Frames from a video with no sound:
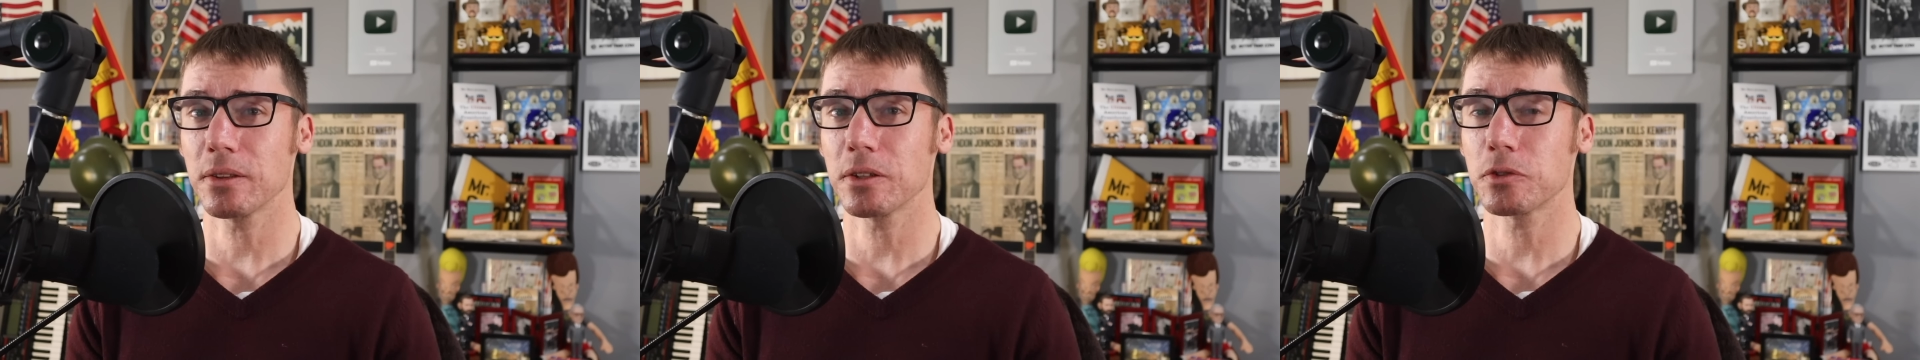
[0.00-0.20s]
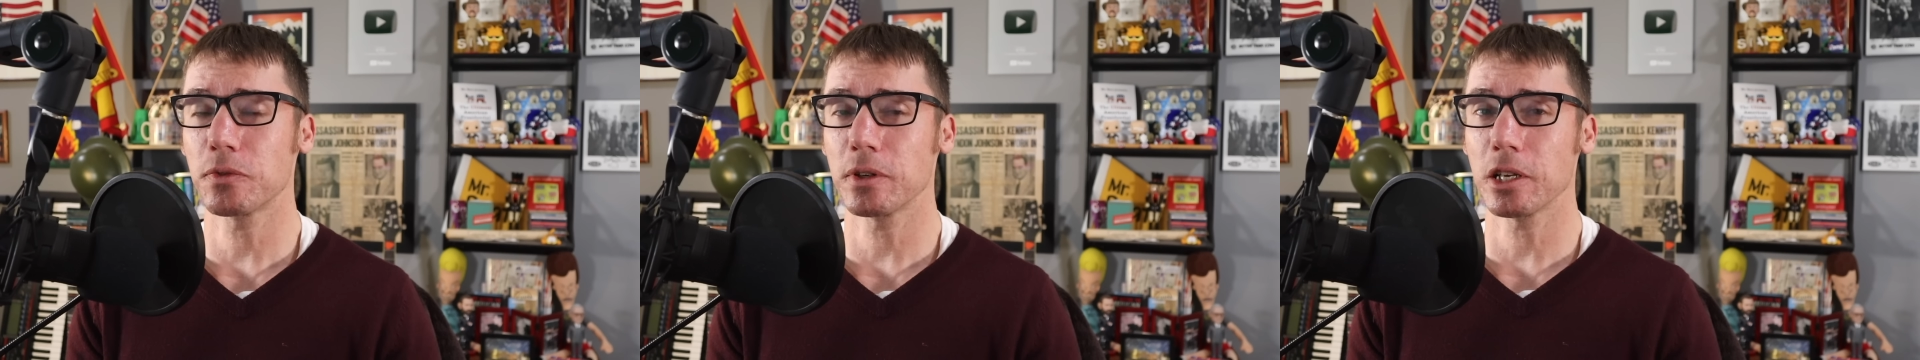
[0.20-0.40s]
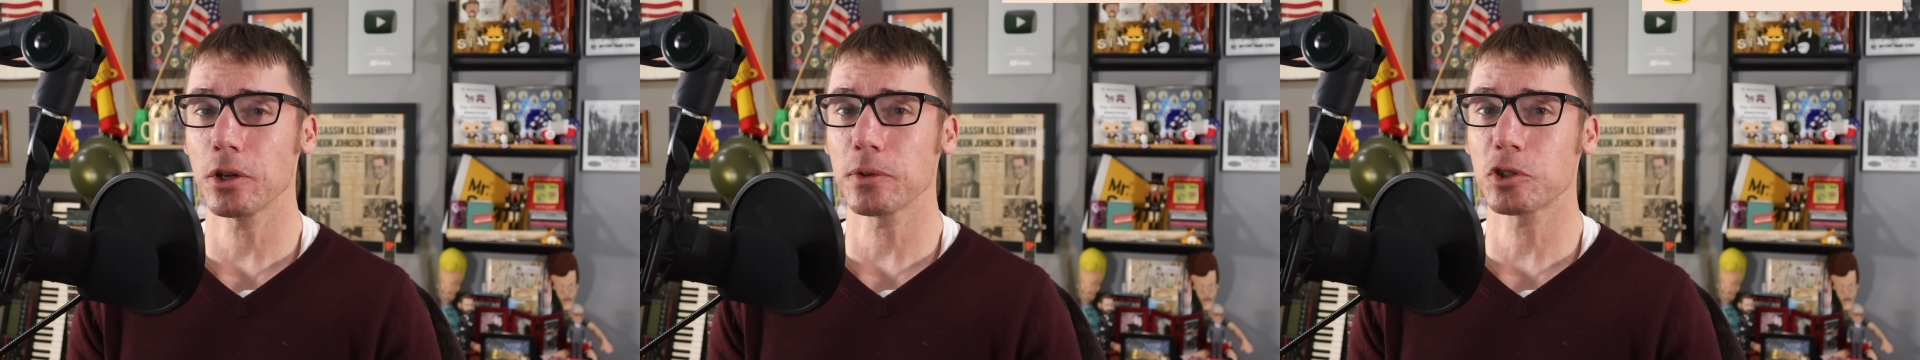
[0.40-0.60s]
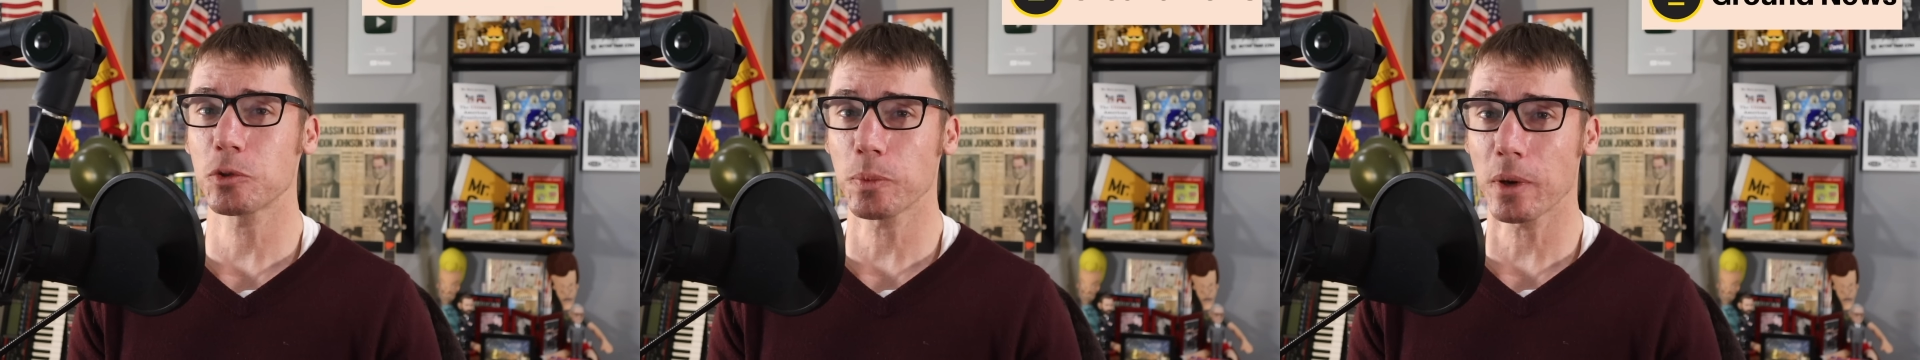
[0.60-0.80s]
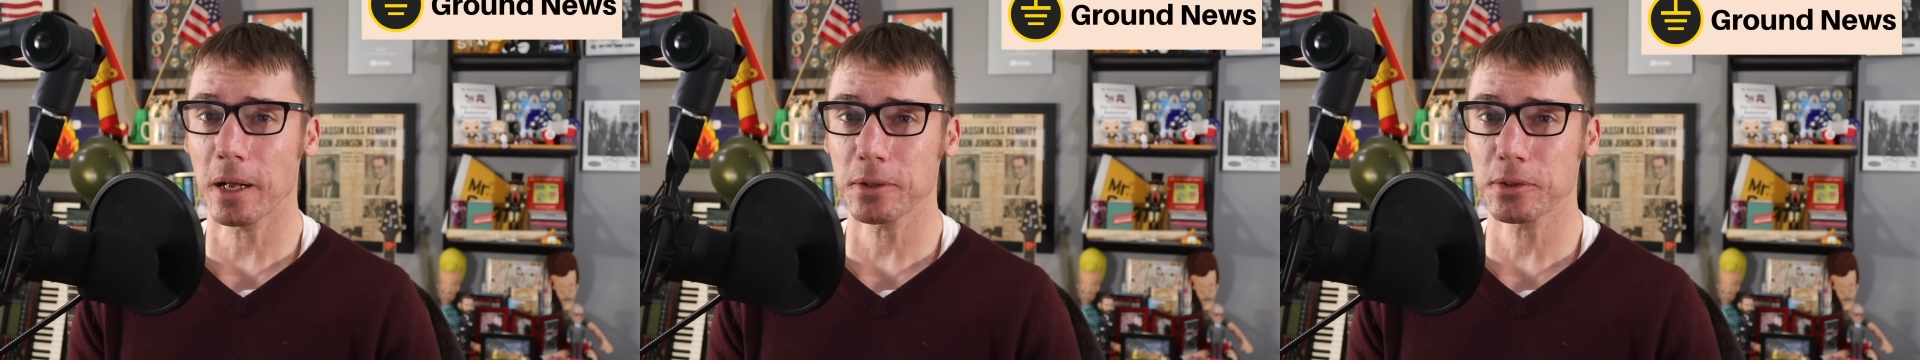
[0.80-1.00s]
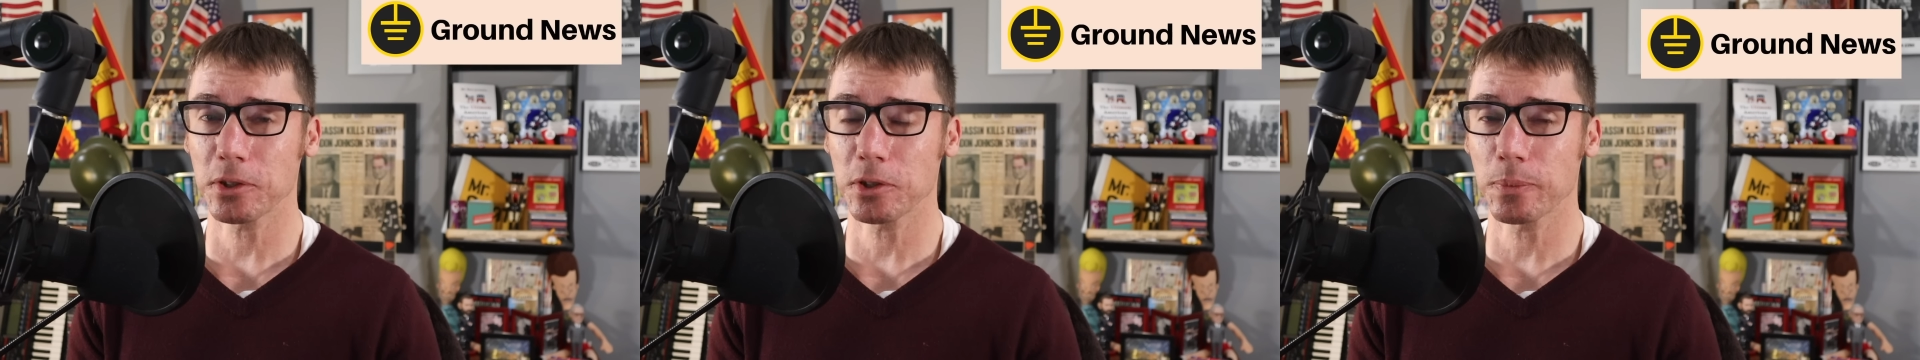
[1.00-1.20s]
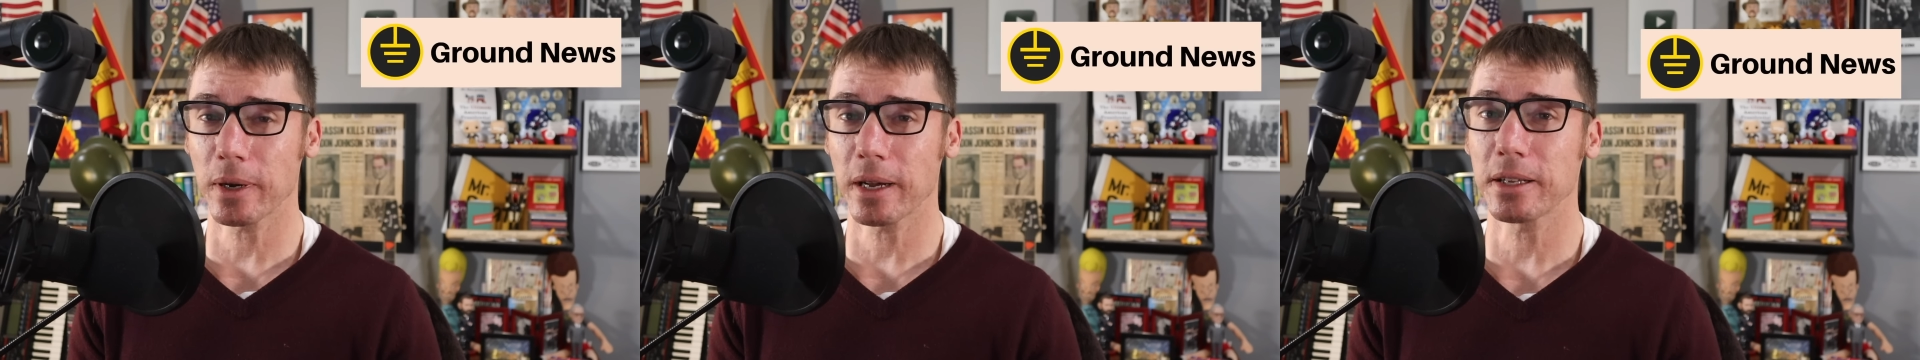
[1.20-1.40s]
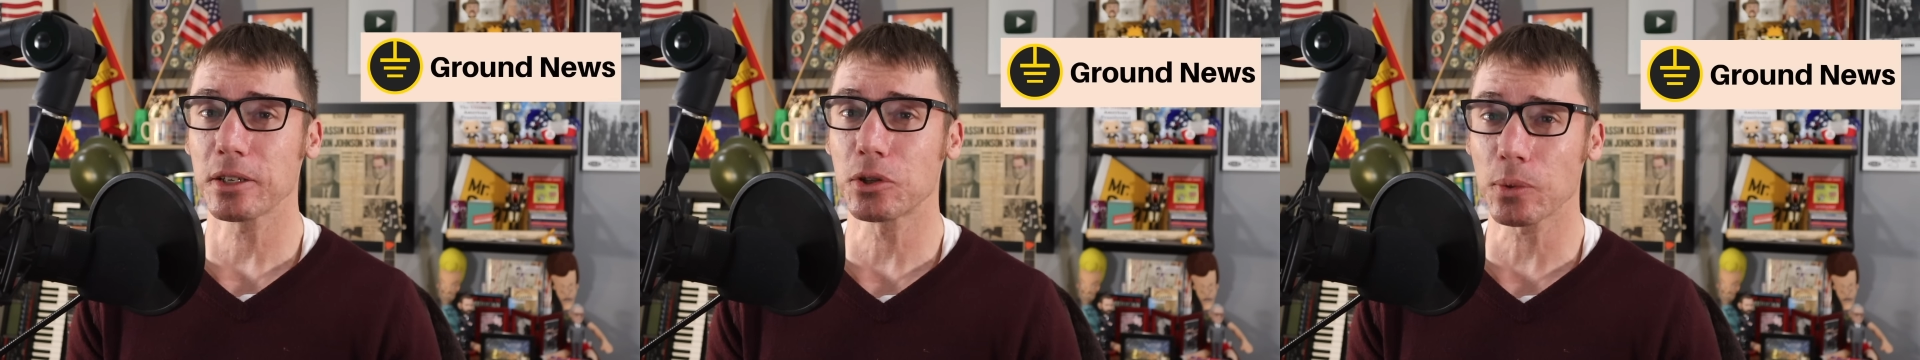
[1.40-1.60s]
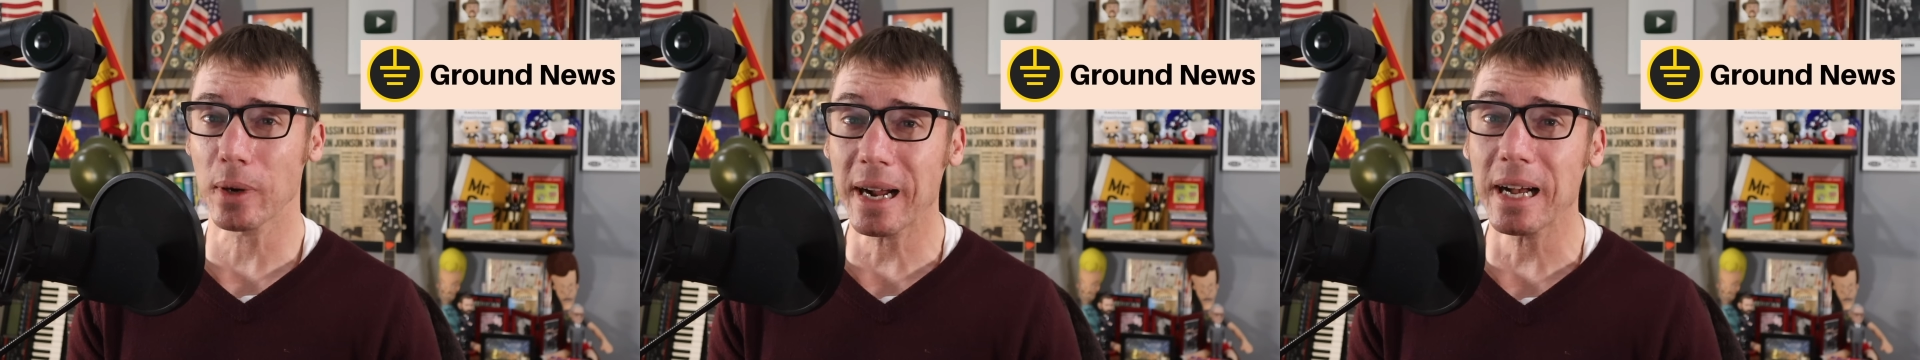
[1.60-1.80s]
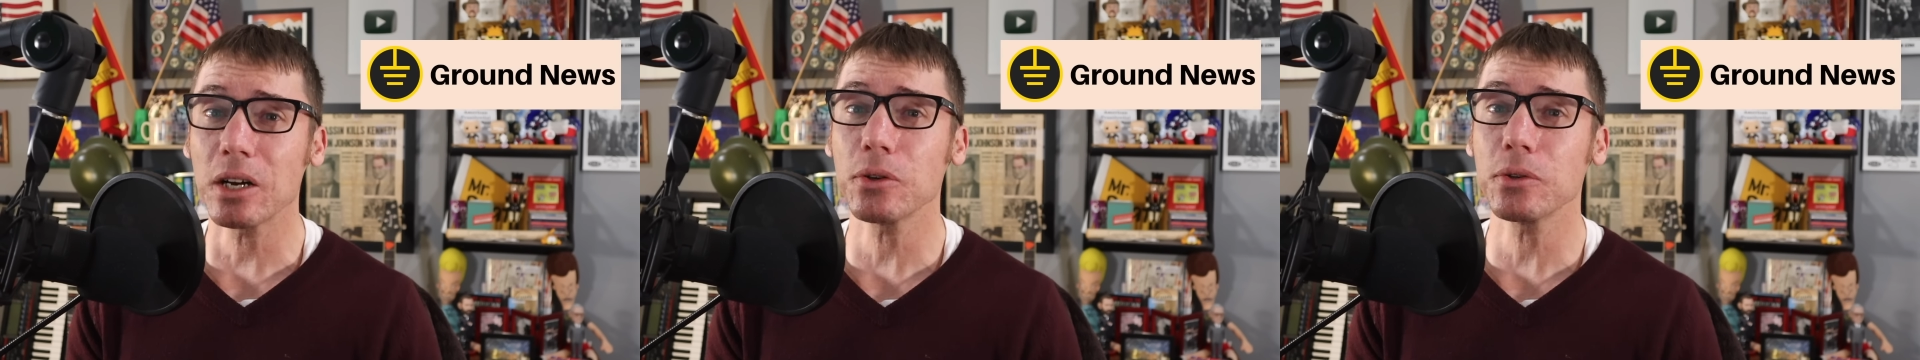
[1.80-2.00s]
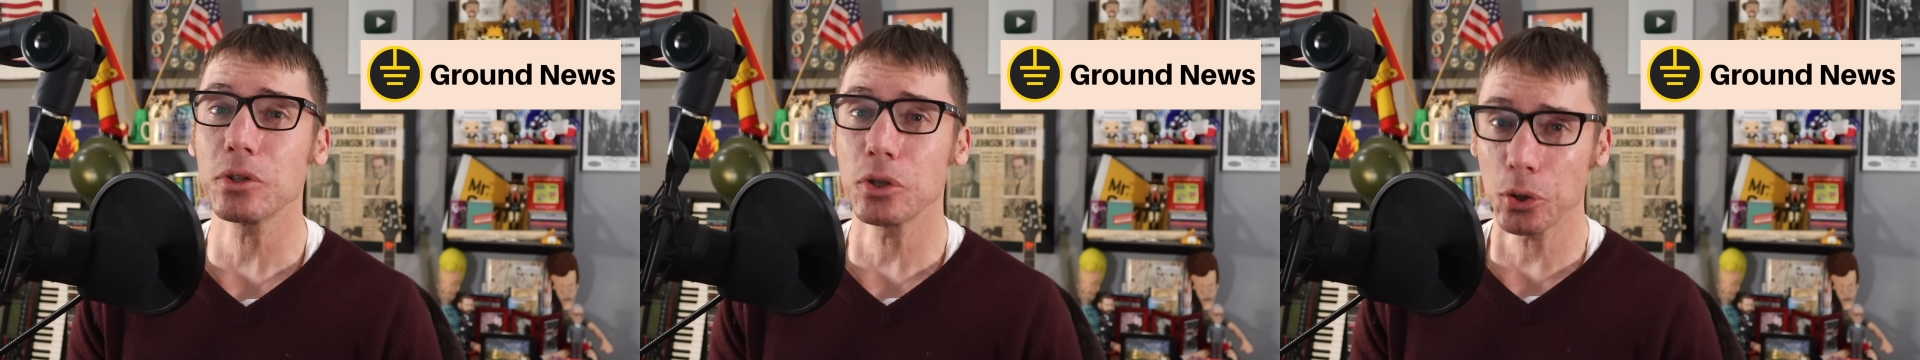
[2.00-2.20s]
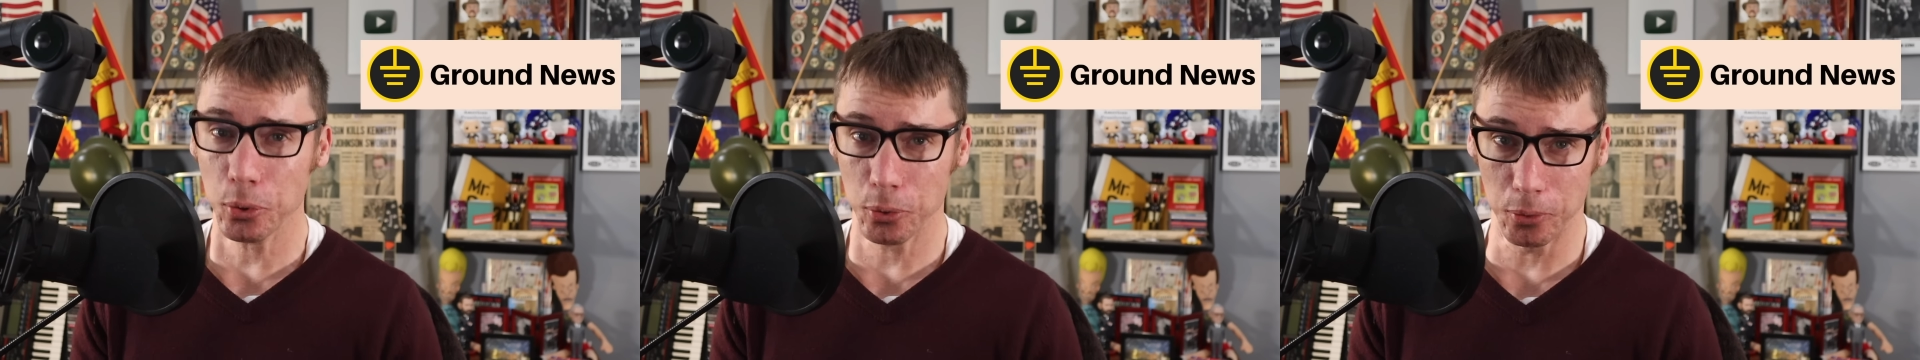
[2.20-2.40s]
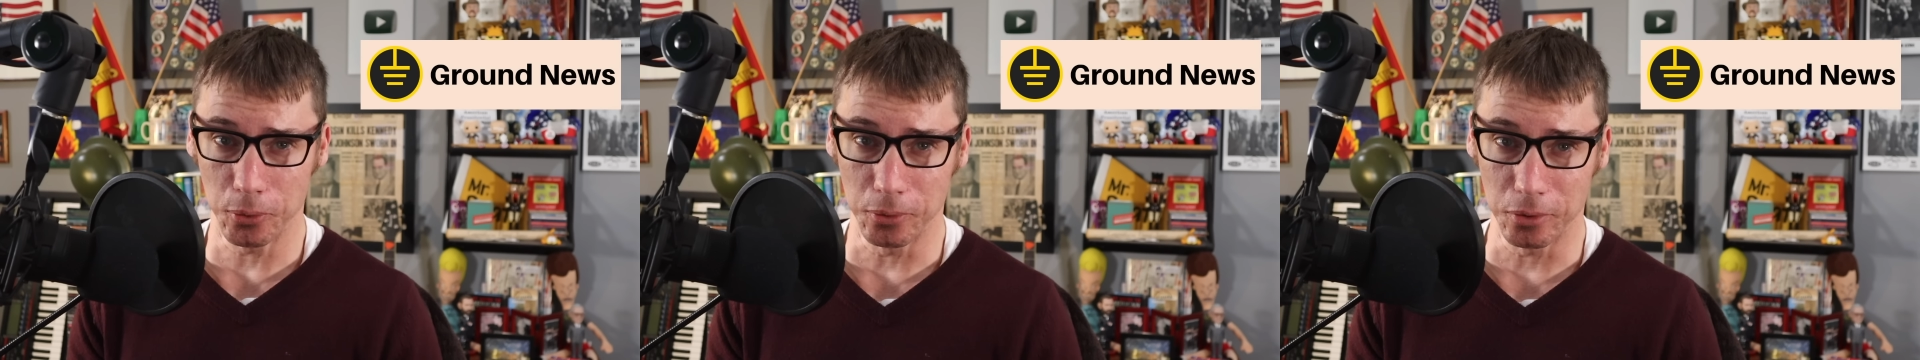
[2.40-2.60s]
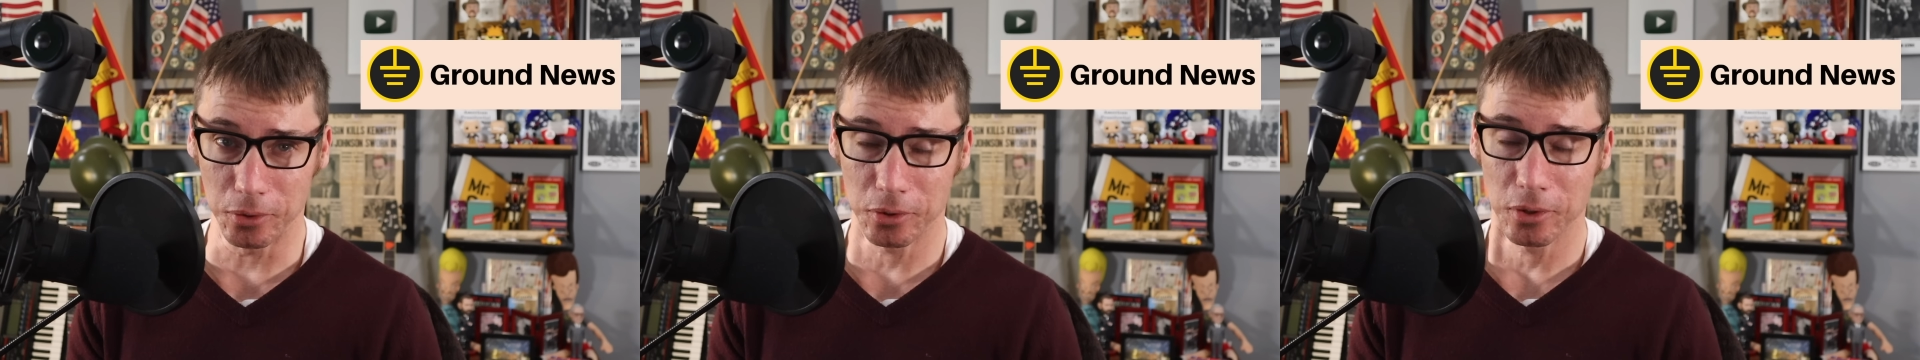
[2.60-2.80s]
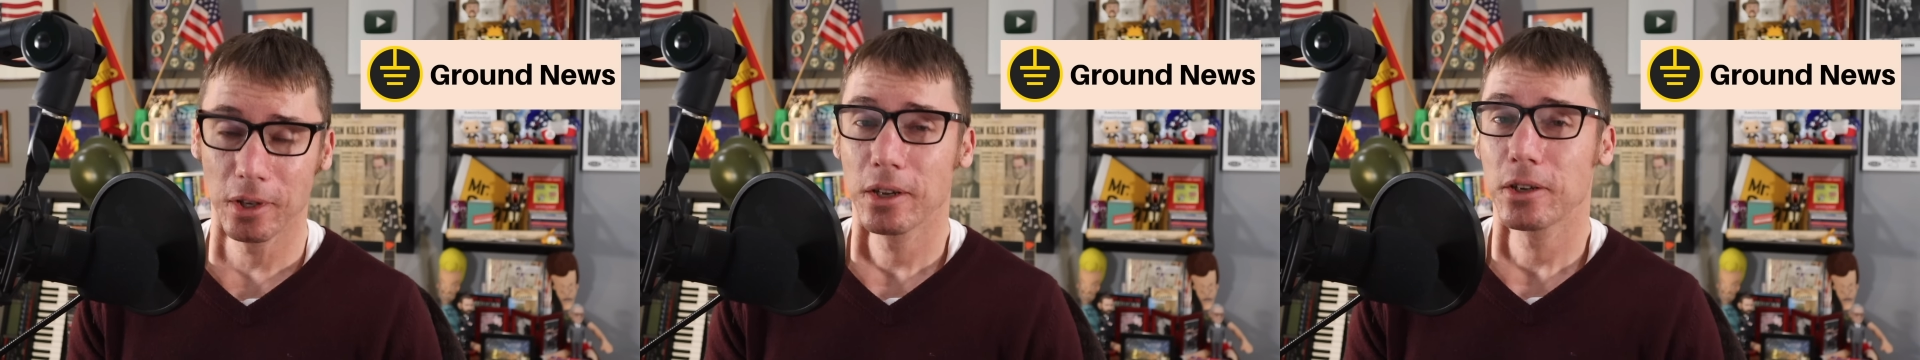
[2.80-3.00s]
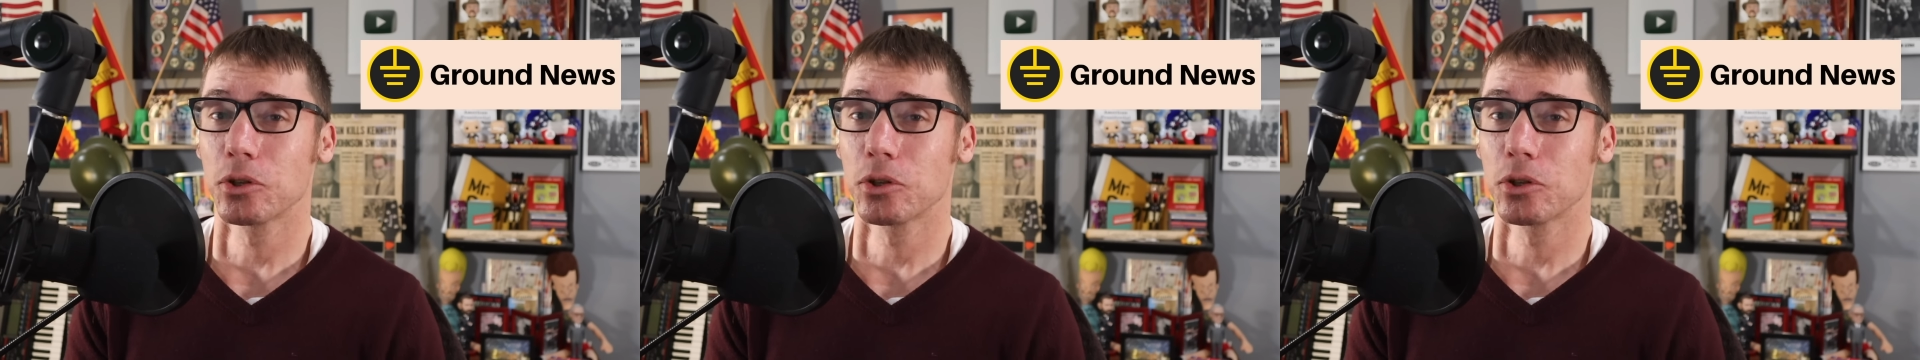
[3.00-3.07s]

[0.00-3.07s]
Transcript: this video is sponsored by Ground News.